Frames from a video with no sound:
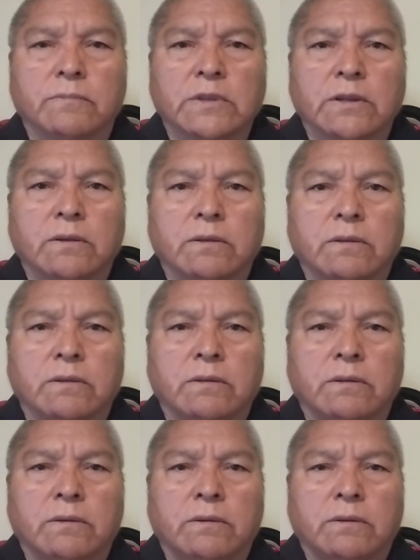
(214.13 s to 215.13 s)

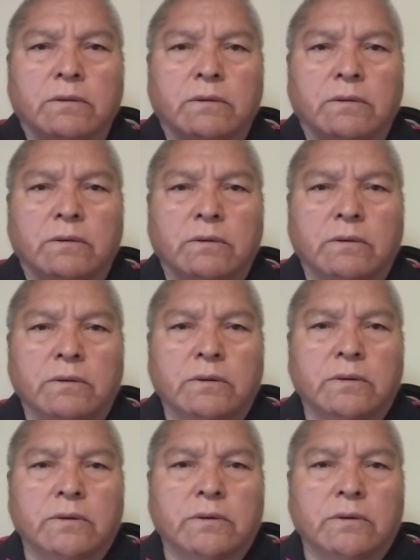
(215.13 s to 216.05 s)
[no speech]